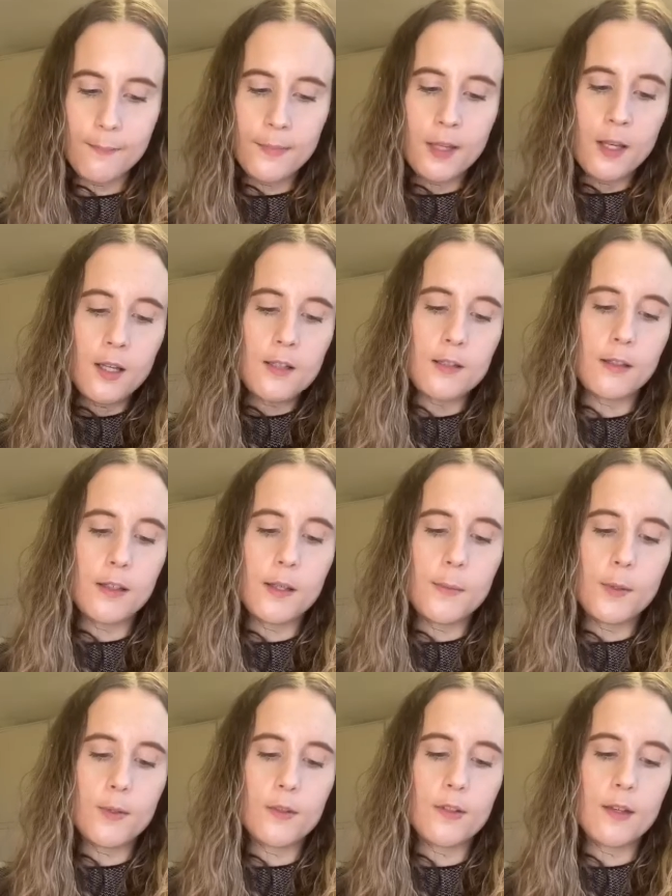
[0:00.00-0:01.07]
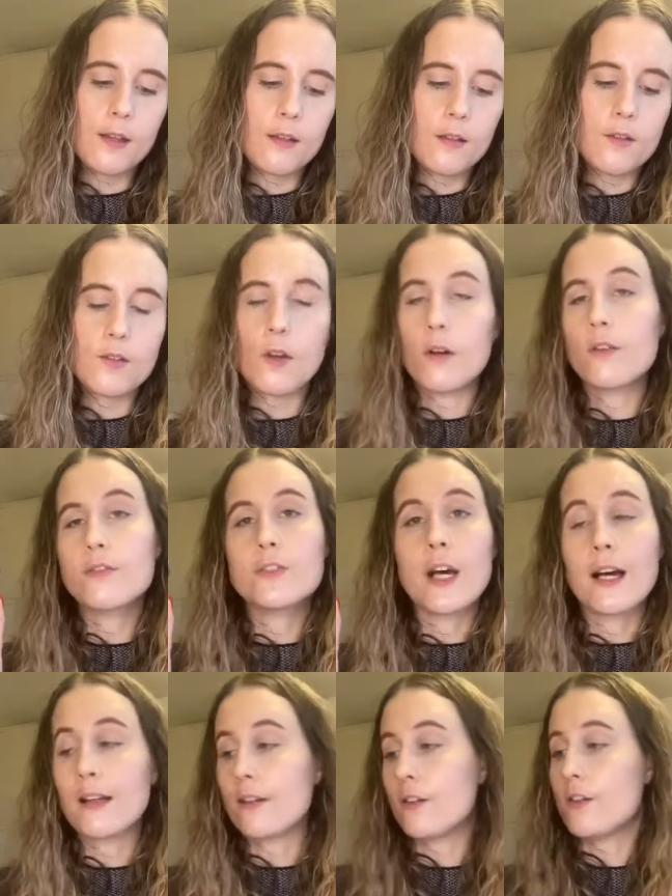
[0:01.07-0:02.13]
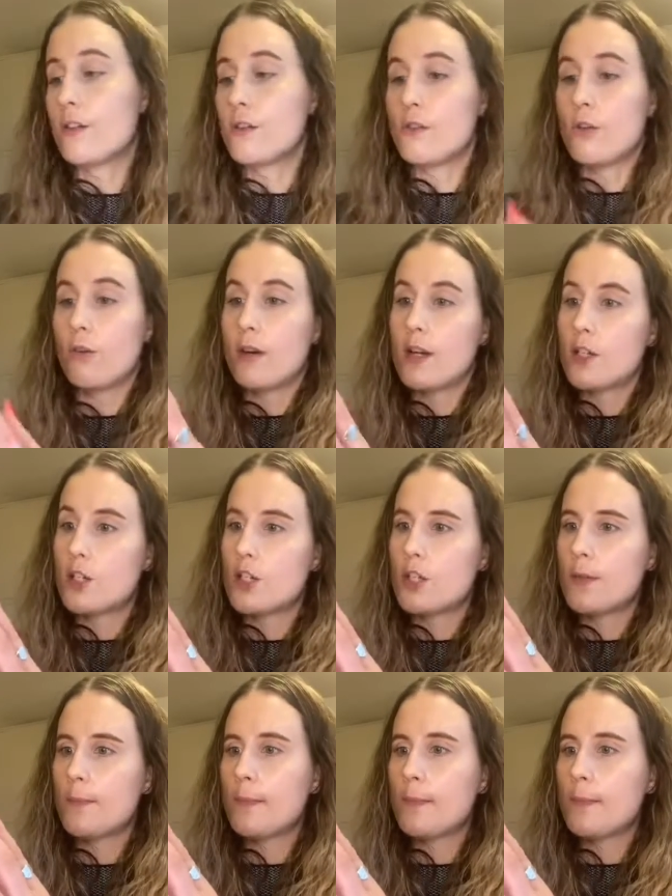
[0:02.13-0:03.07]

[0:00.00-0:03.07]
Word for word: to keep your skin soft and nourished.